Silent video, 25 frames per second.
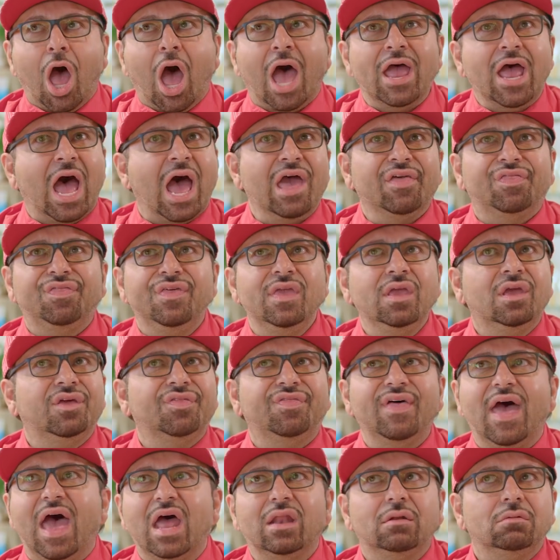I
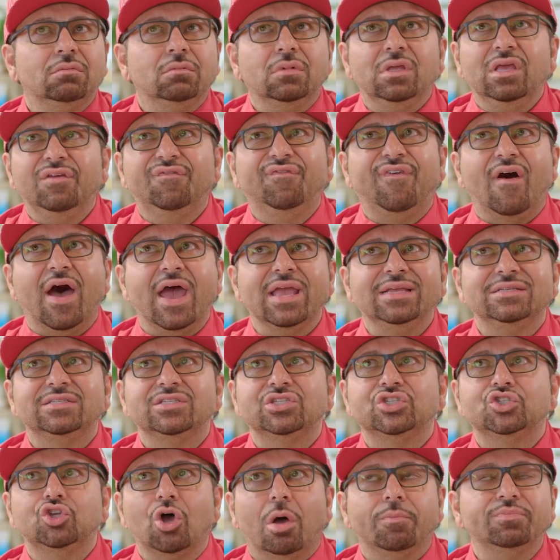think that if I
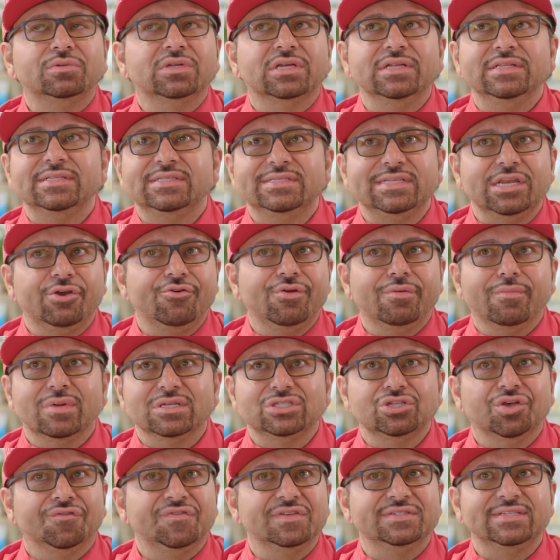stopped considering
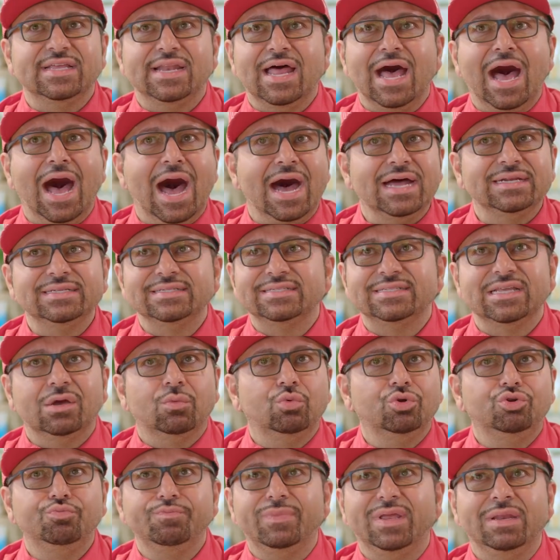myself as an artist, I
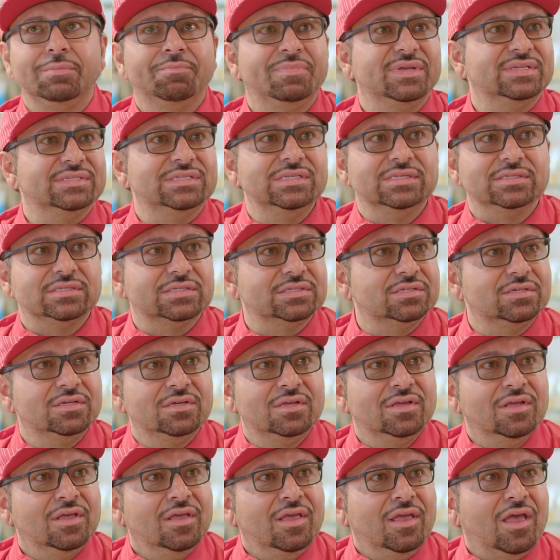wouldn't be in business.
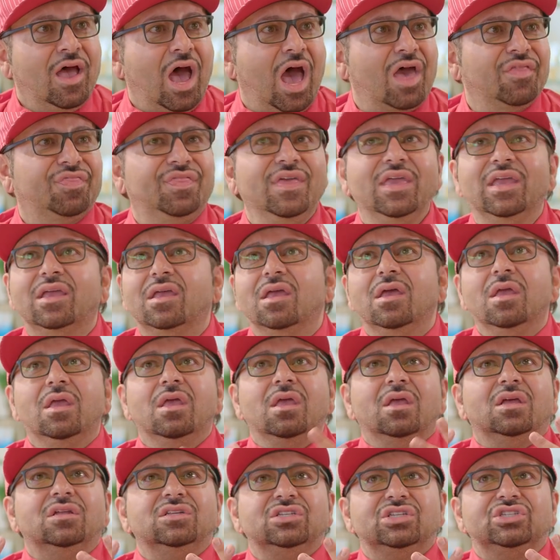I think
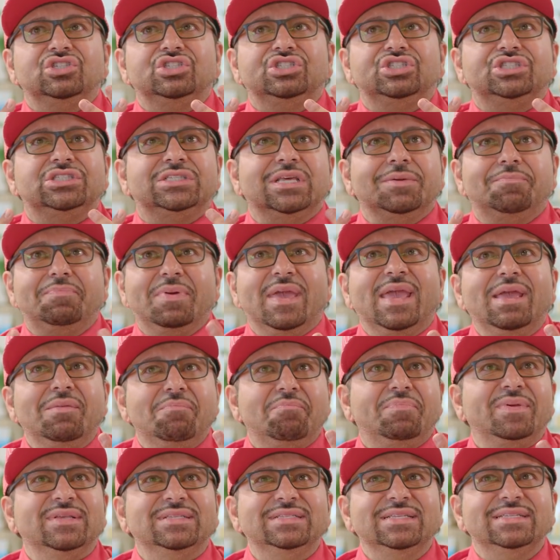to be
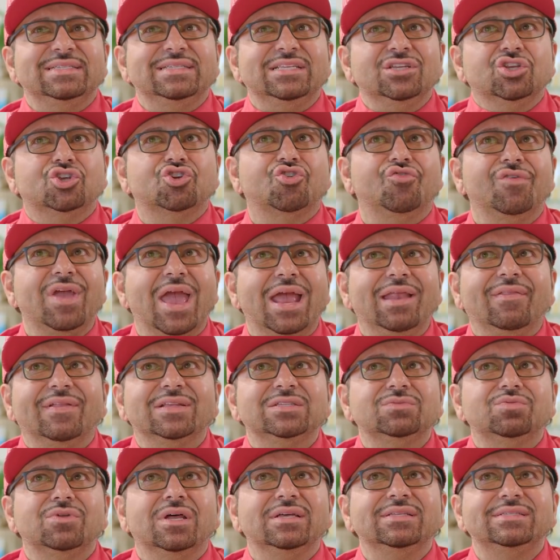in business and create,
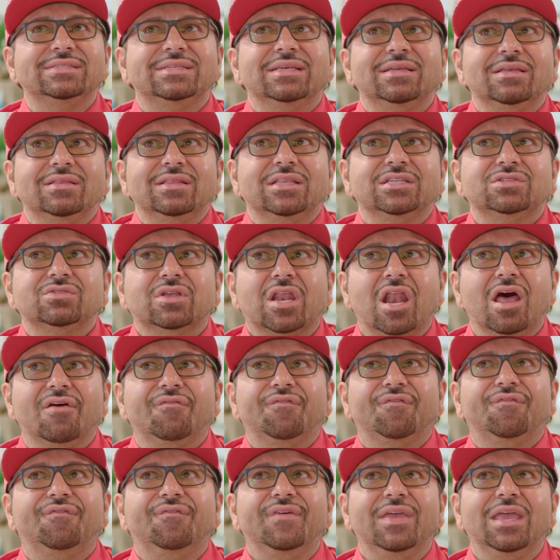that's what I said, that's what I
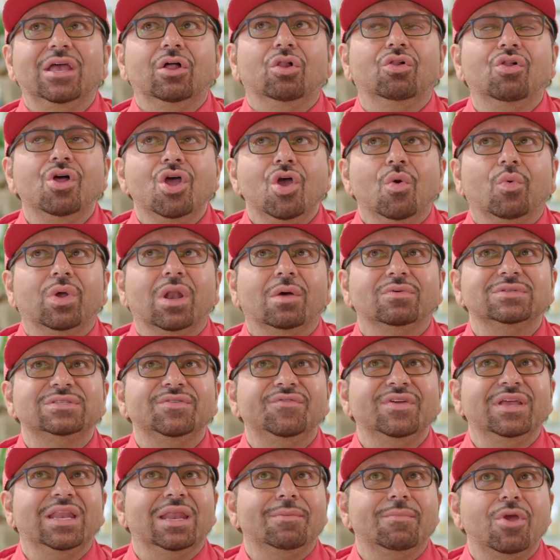feel when I was
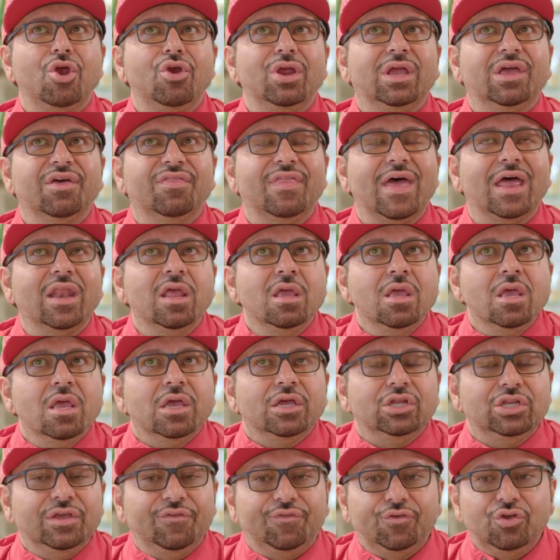living in America, that
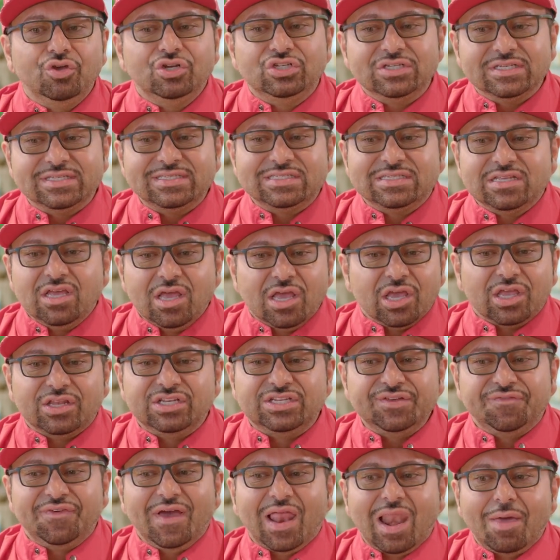if you just
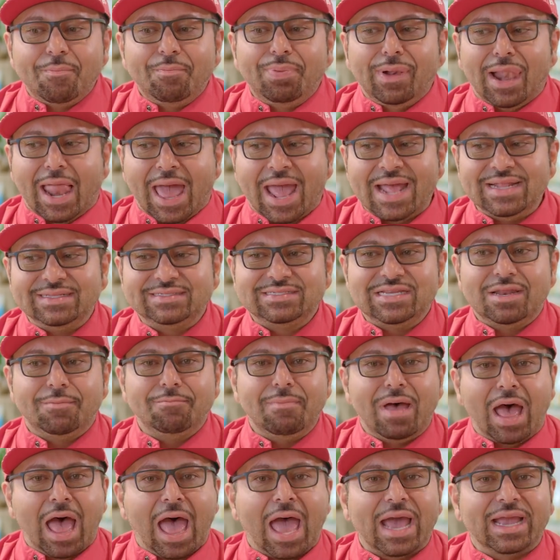develop plans in a
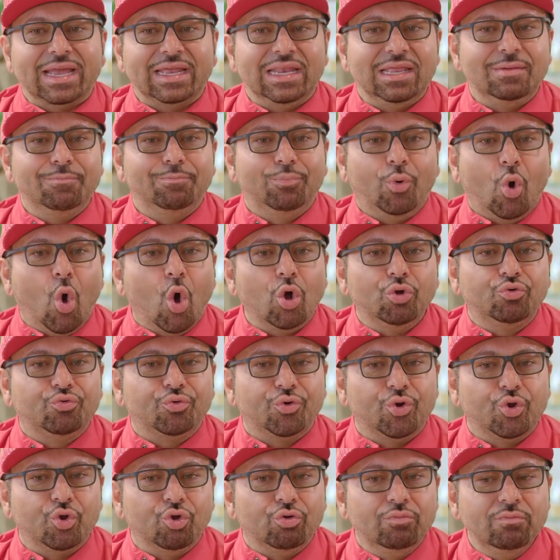marketing
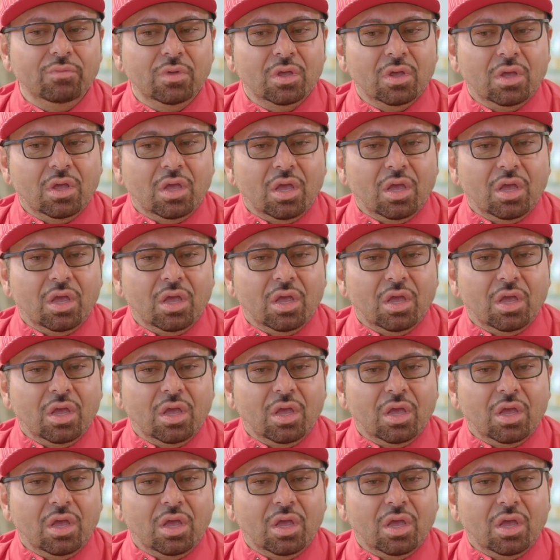boardroom,